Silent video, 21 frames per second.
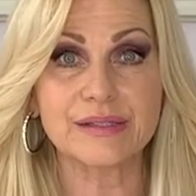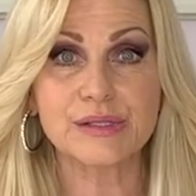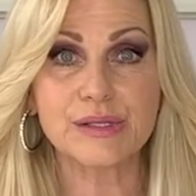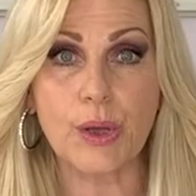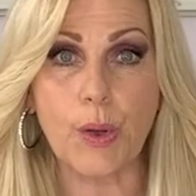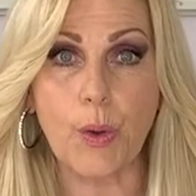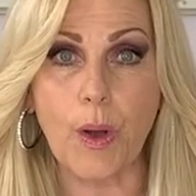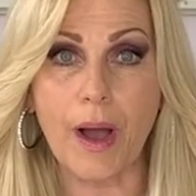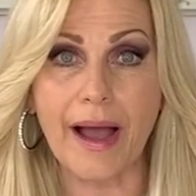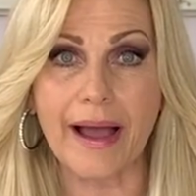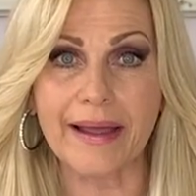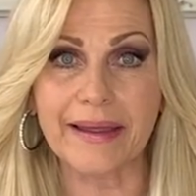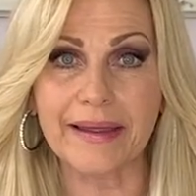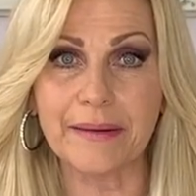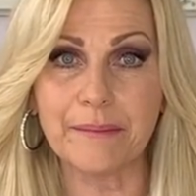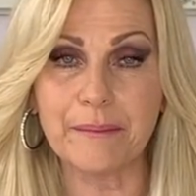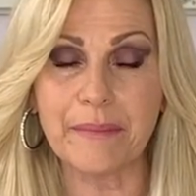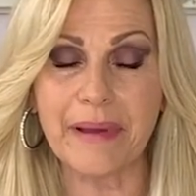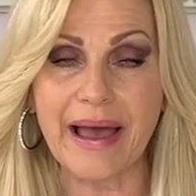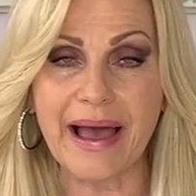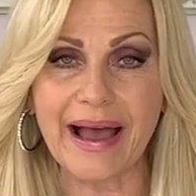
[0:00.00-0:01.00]
so I am
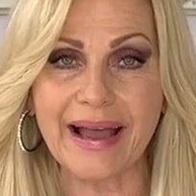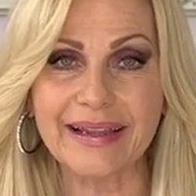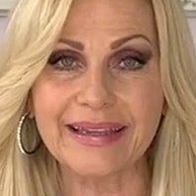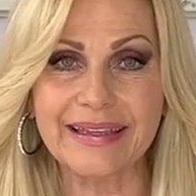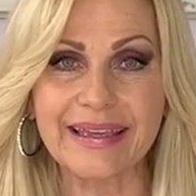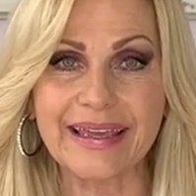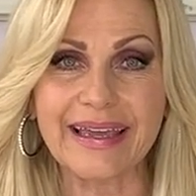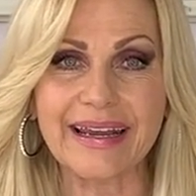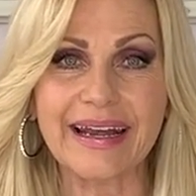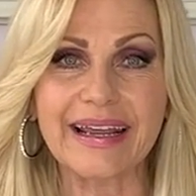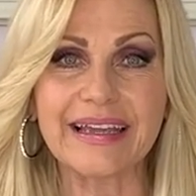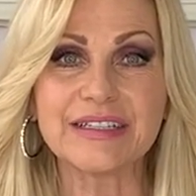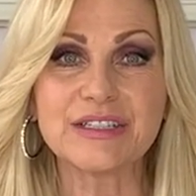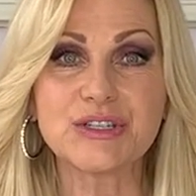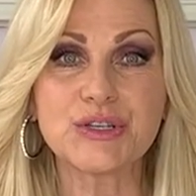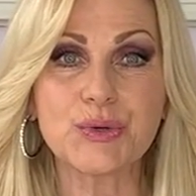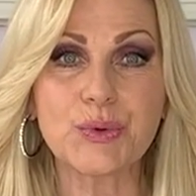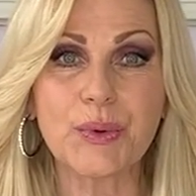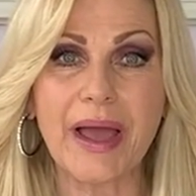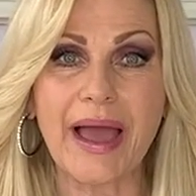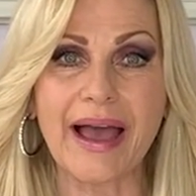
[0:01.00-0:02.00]
back, and I
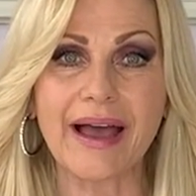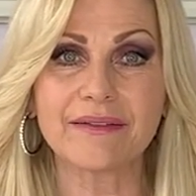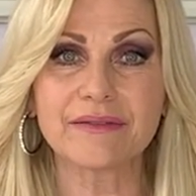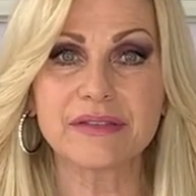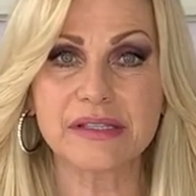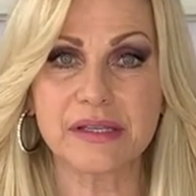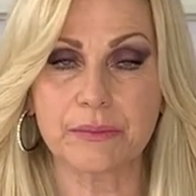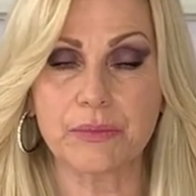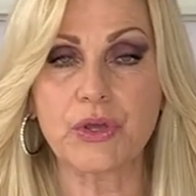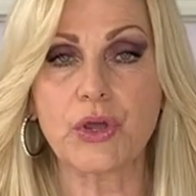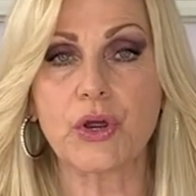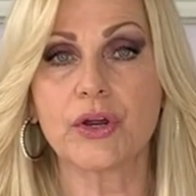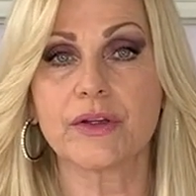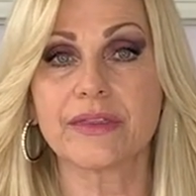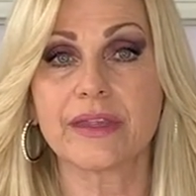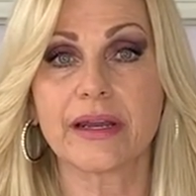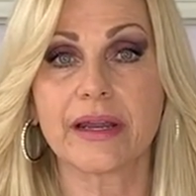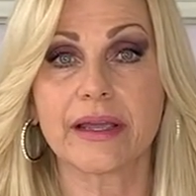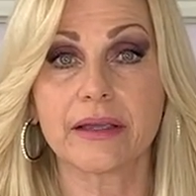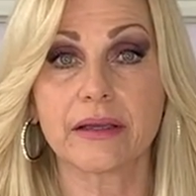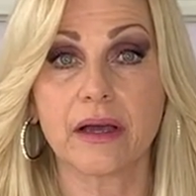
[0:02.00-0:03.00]
do have some yarn
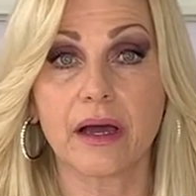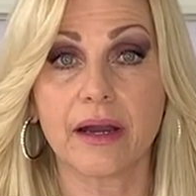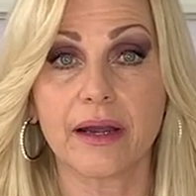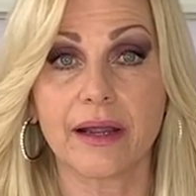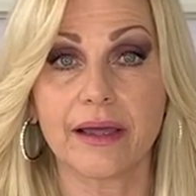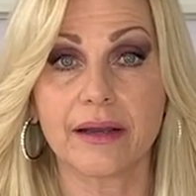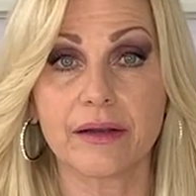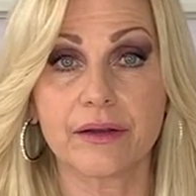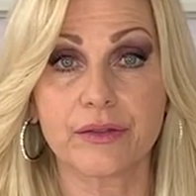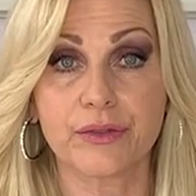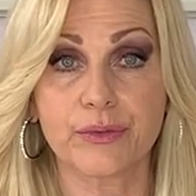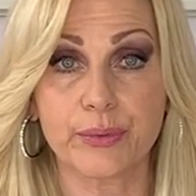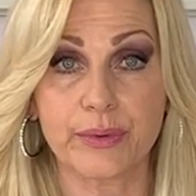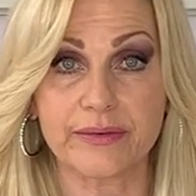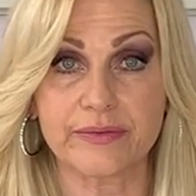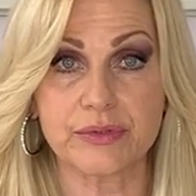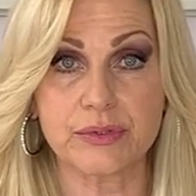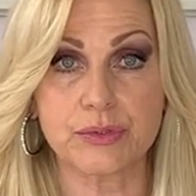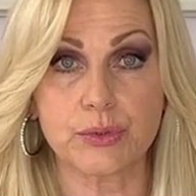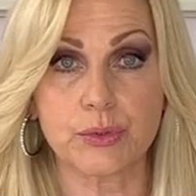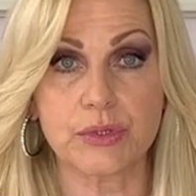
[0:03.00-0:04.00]
that I got at a thrift
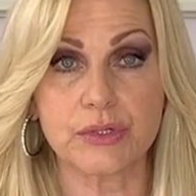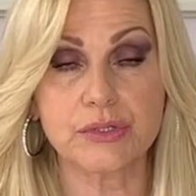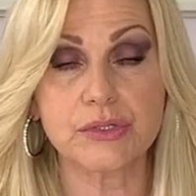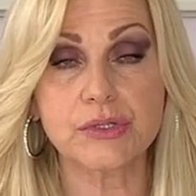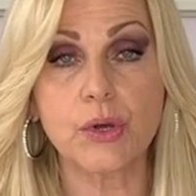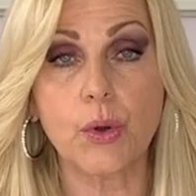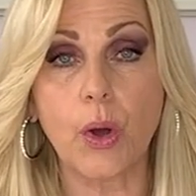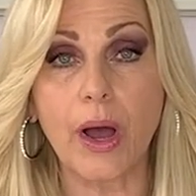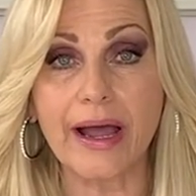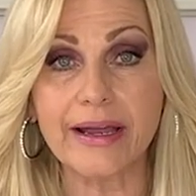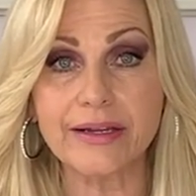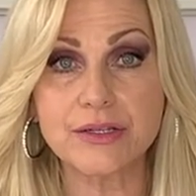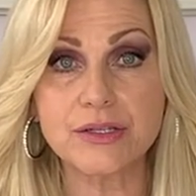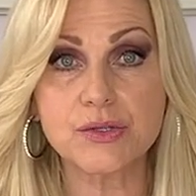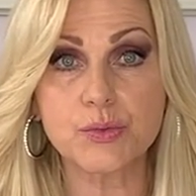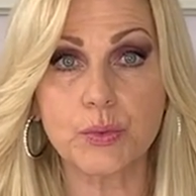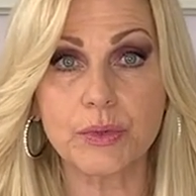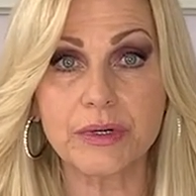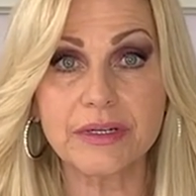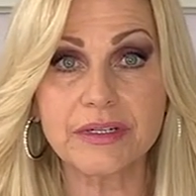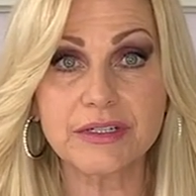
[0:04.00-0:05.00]
store. So I just
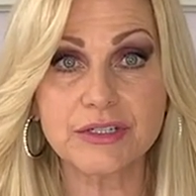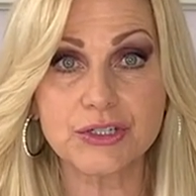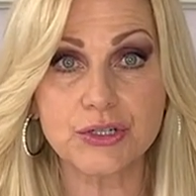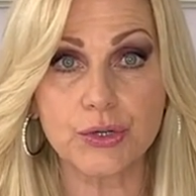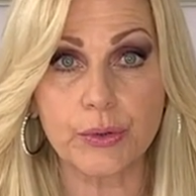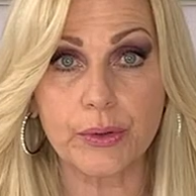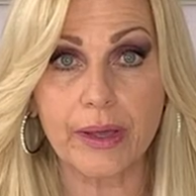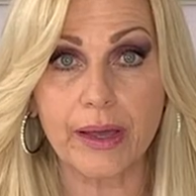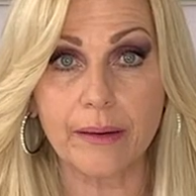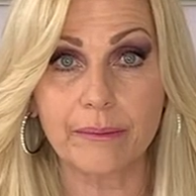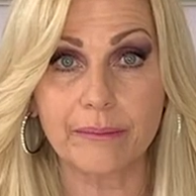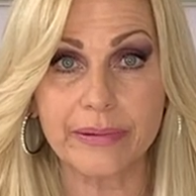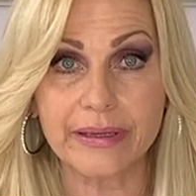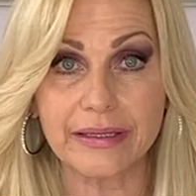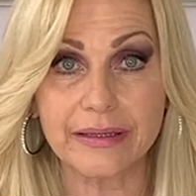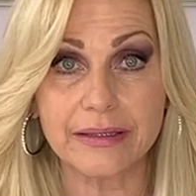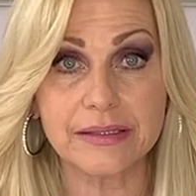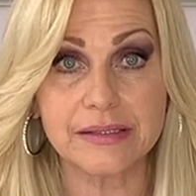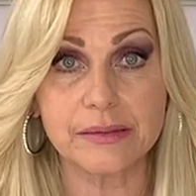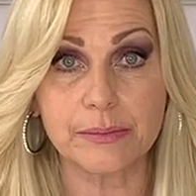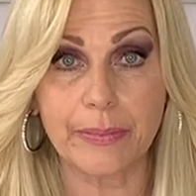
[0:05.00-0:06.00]
wanted to show you how big
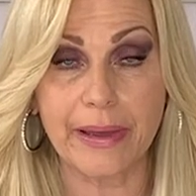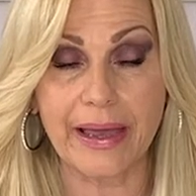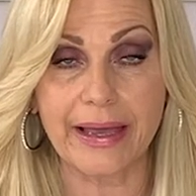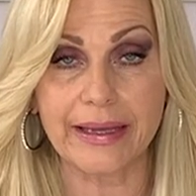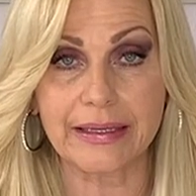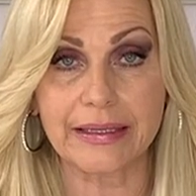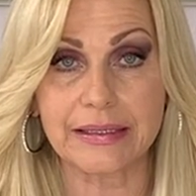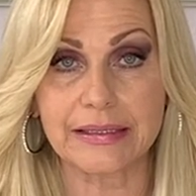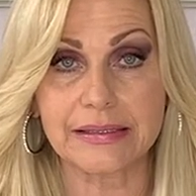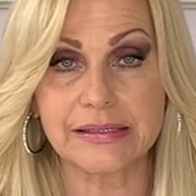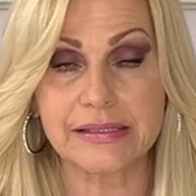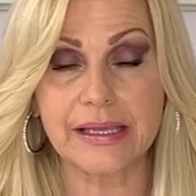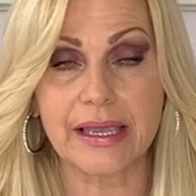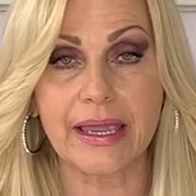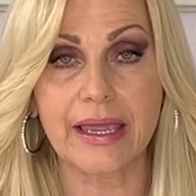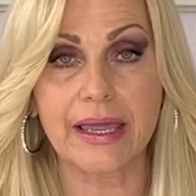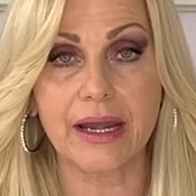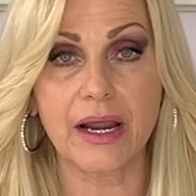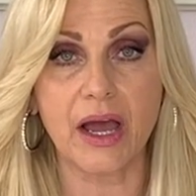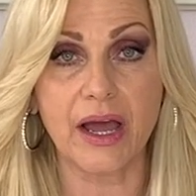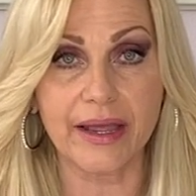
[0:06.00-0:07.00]
this bag is.
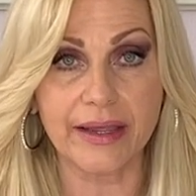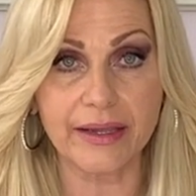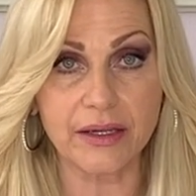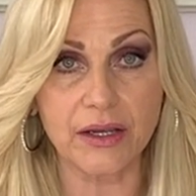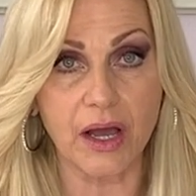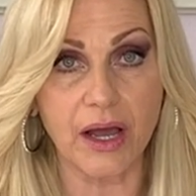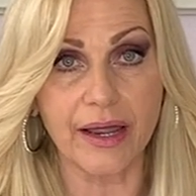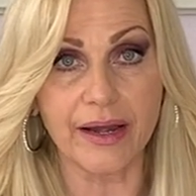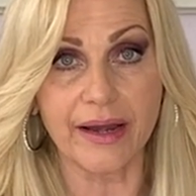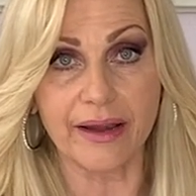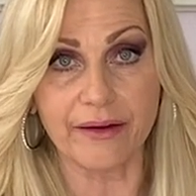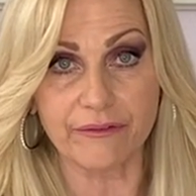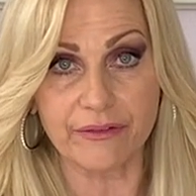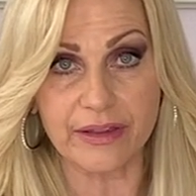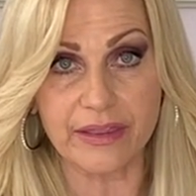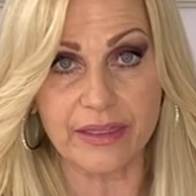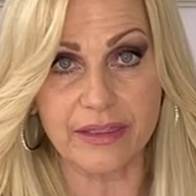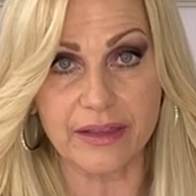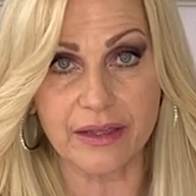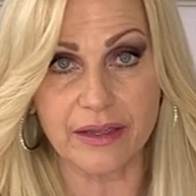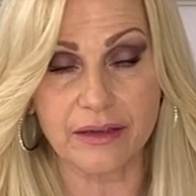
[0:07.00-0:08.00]
And I got
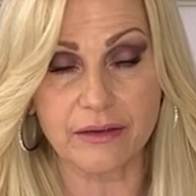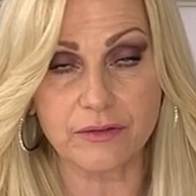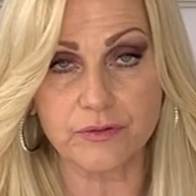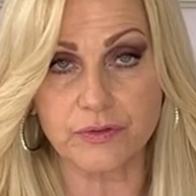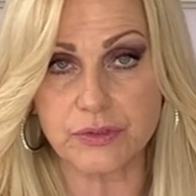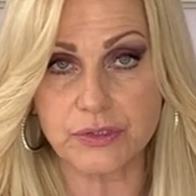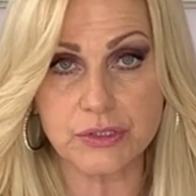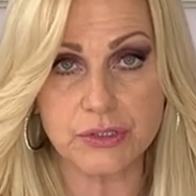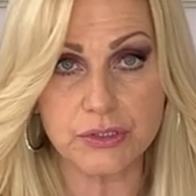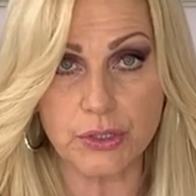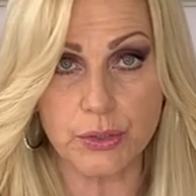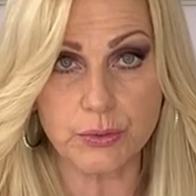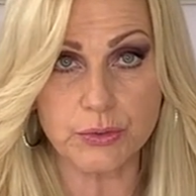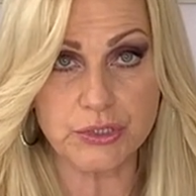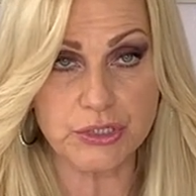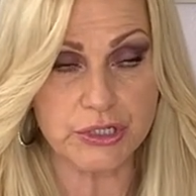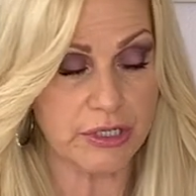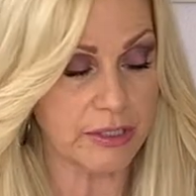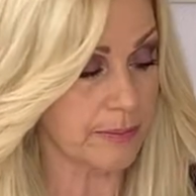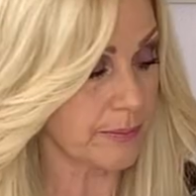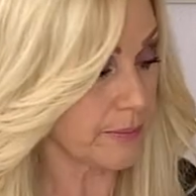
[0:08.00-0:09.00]
everything for so cheap.